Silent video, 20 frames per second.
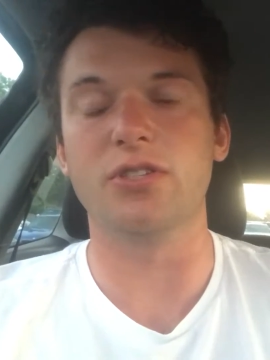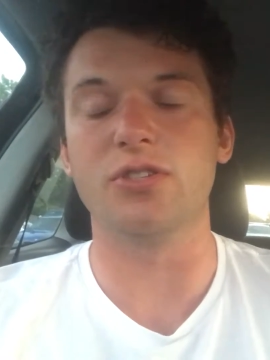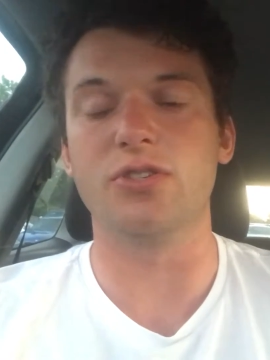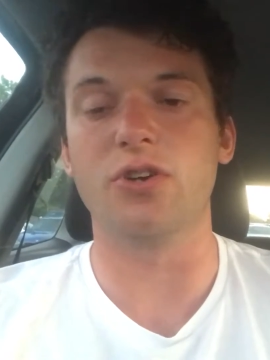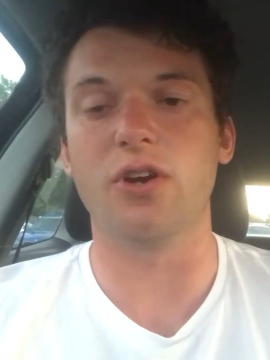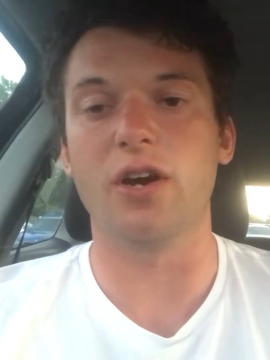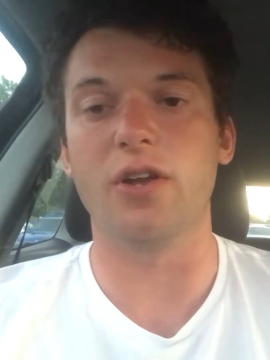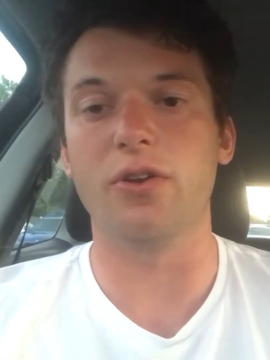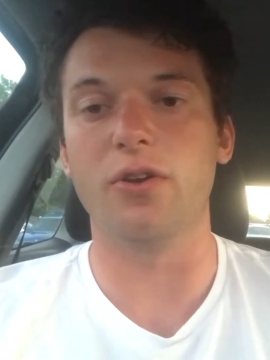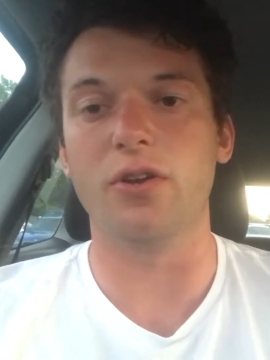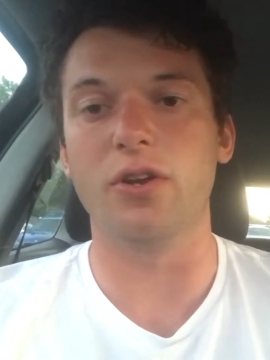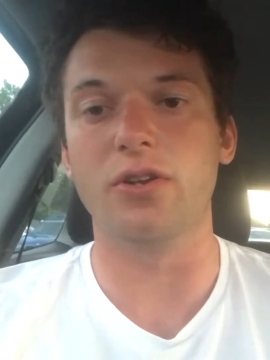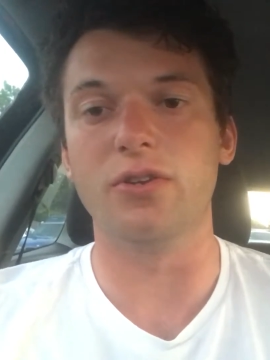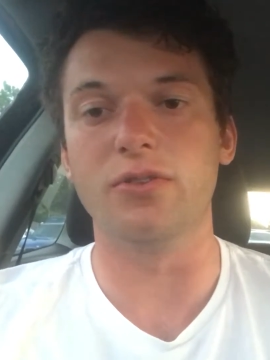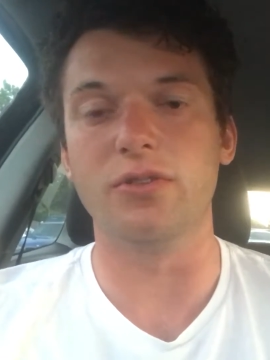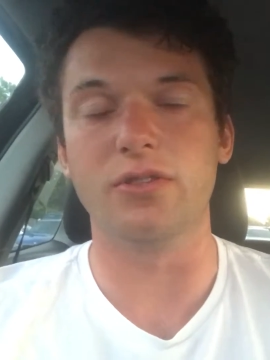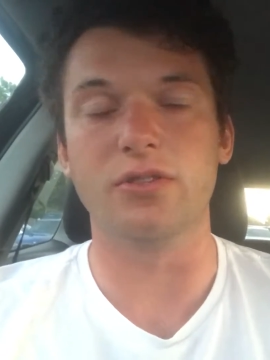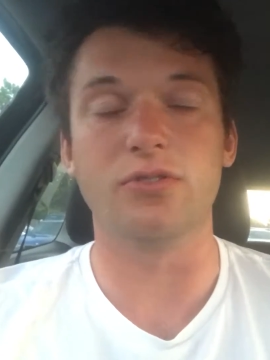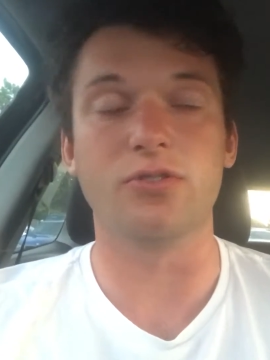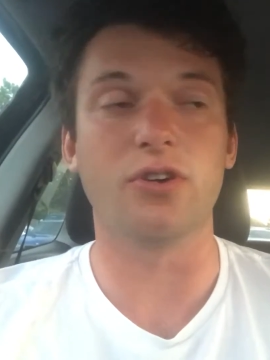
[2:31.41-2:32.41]
to try not
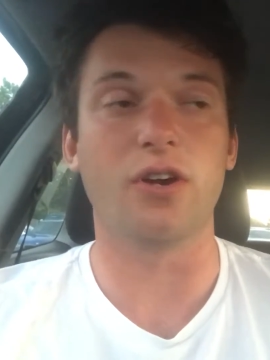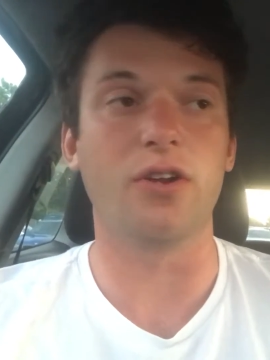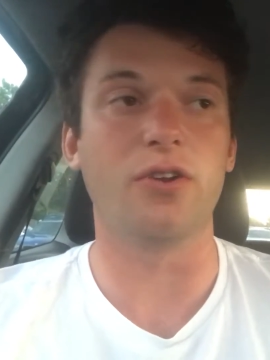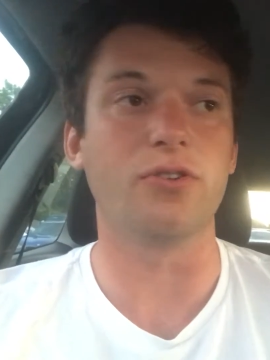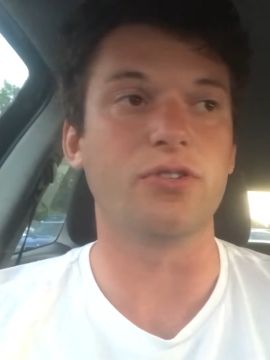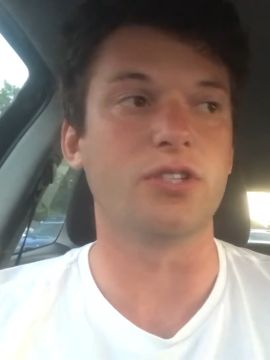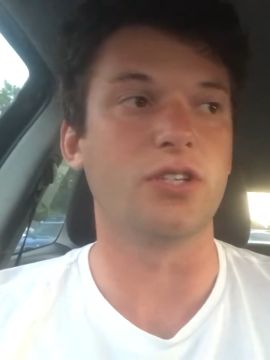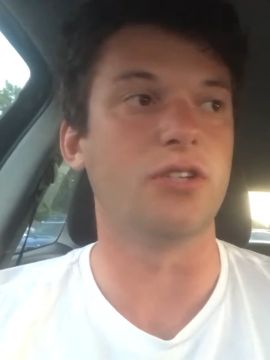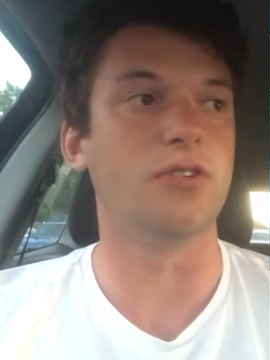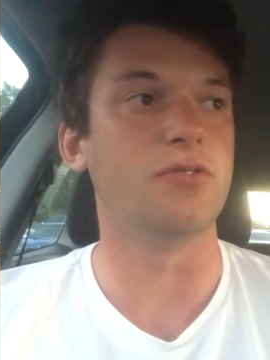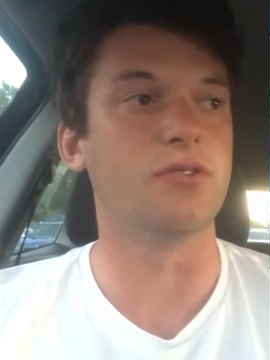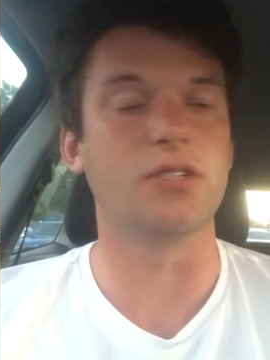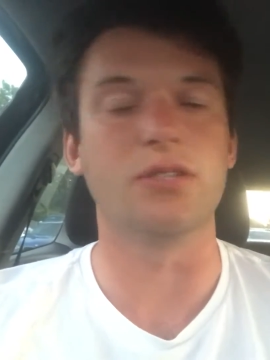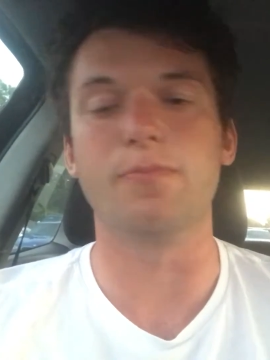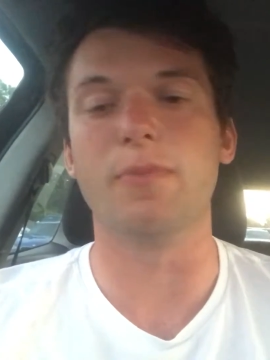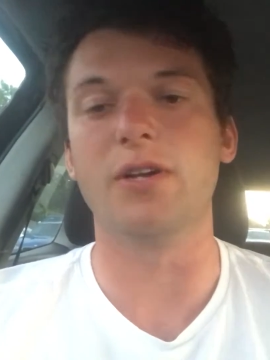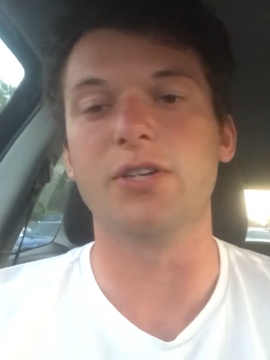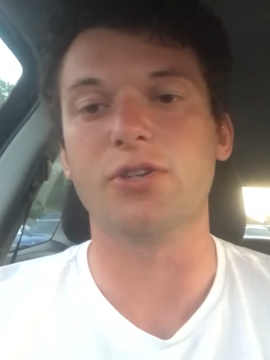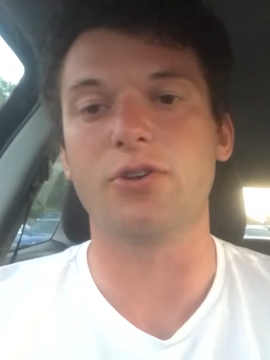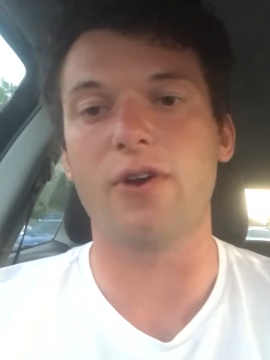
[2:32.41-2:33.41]
to lose
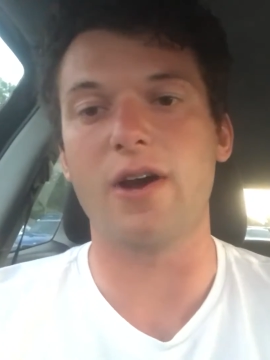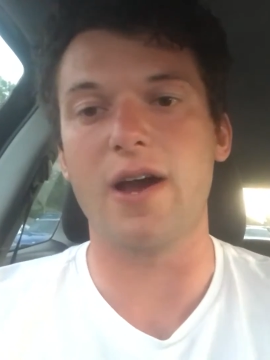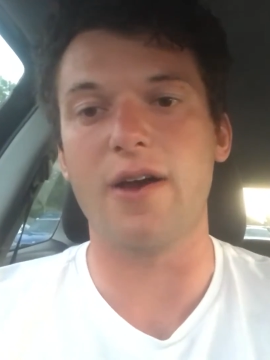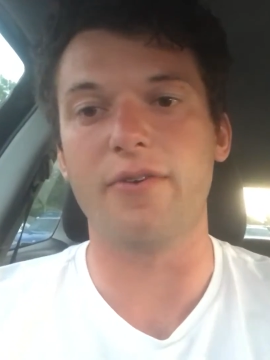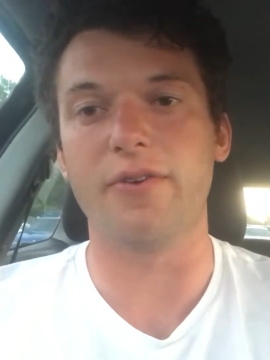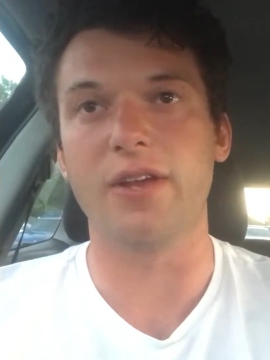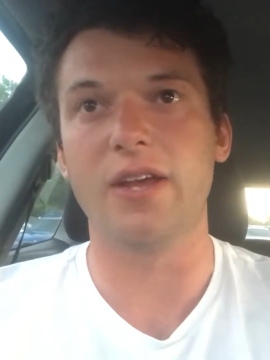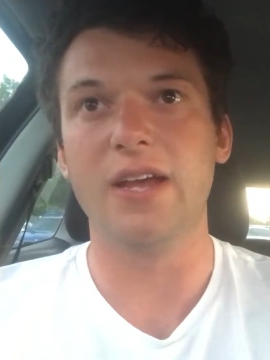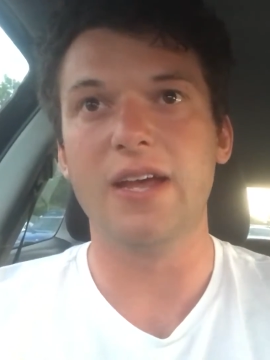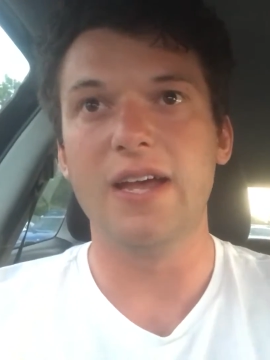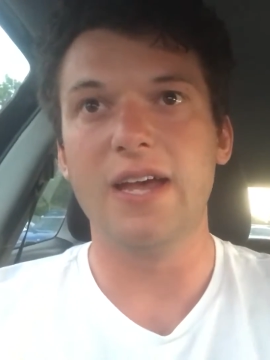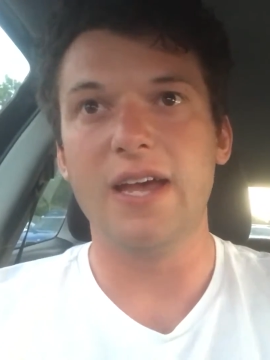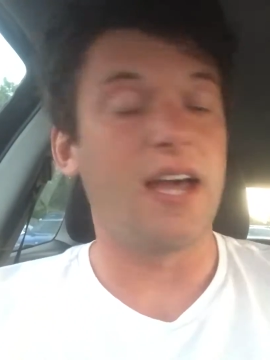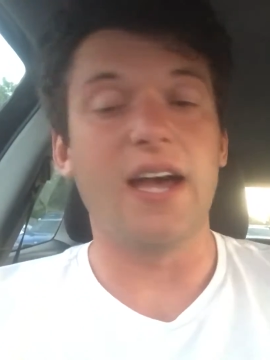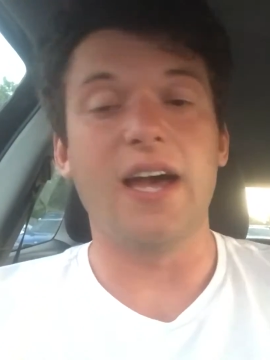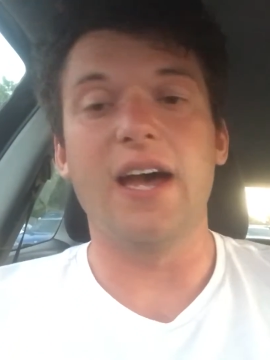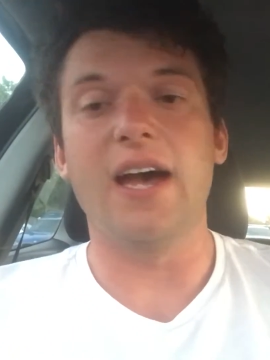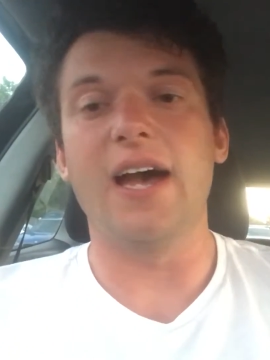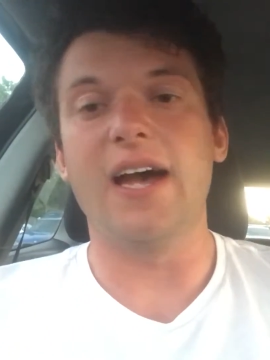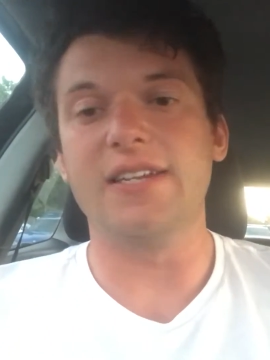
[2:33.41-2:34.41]
as much ground
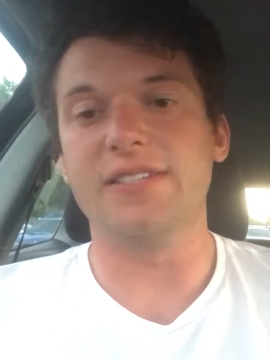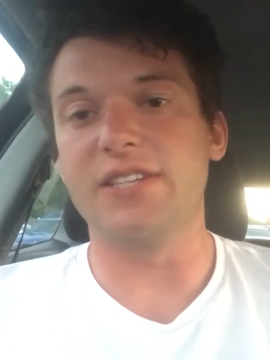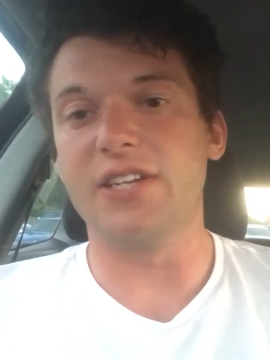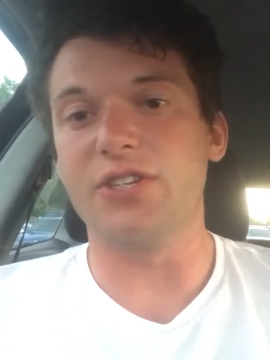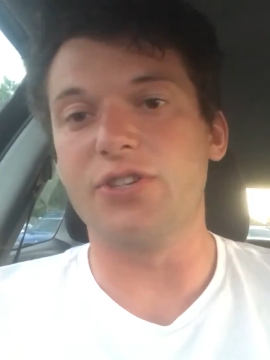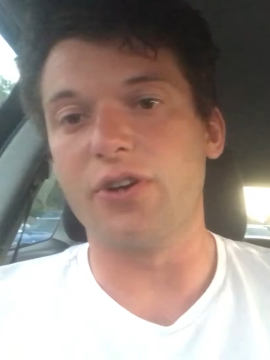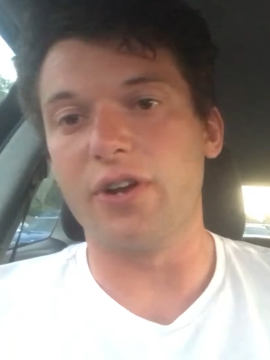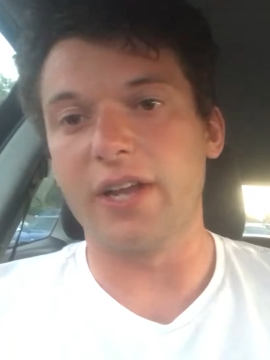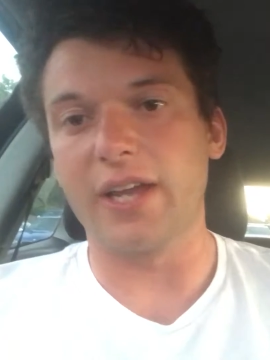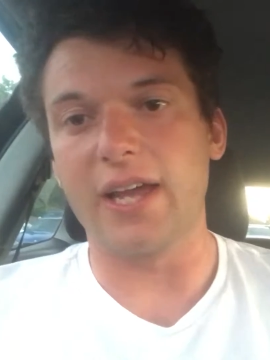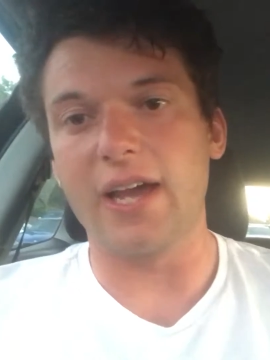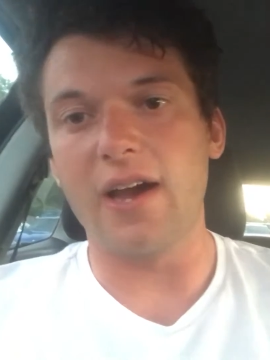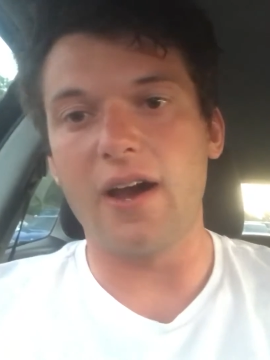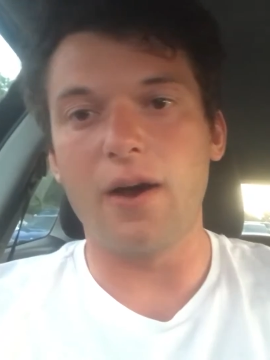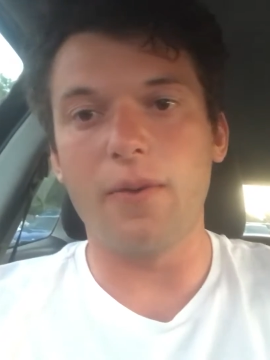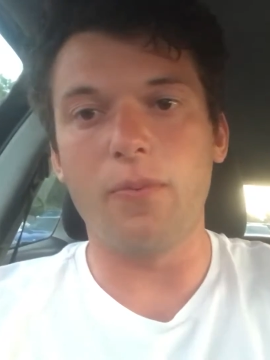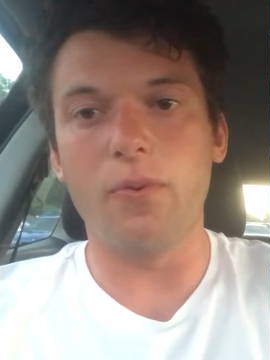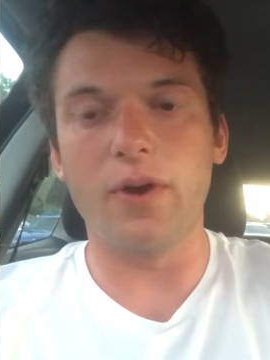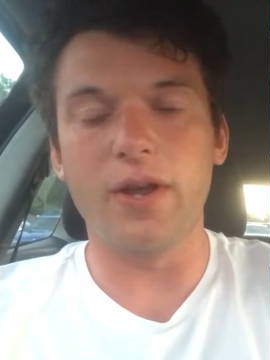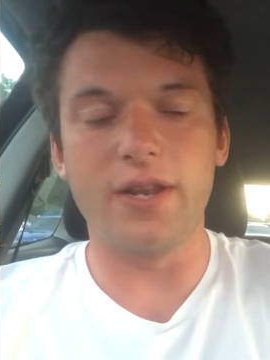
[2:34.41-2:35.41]
as they're trying to get
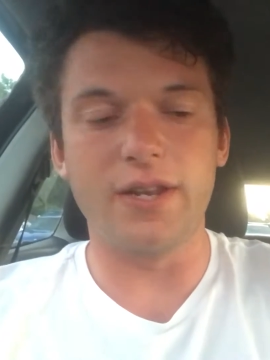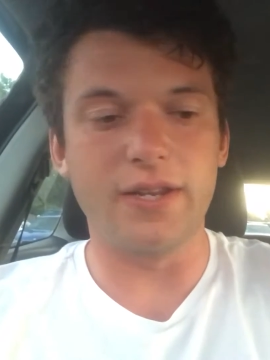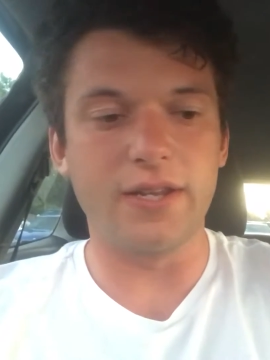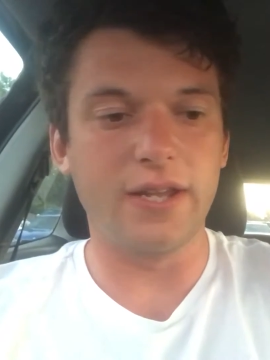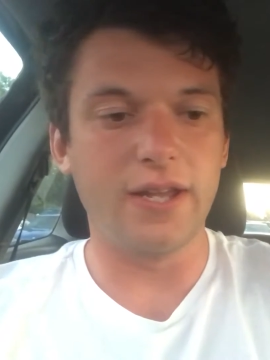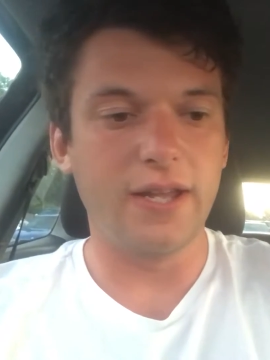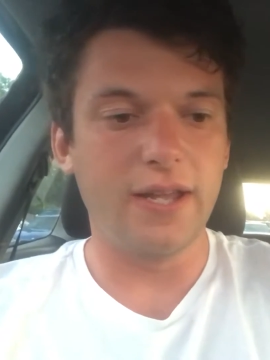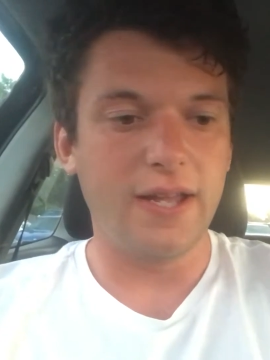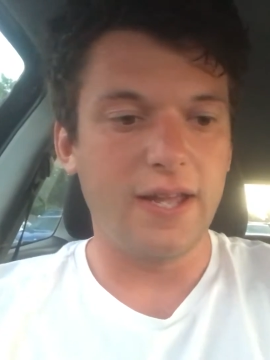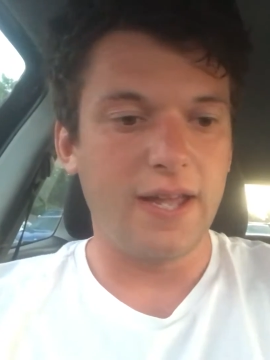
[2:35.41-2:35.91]
upwind,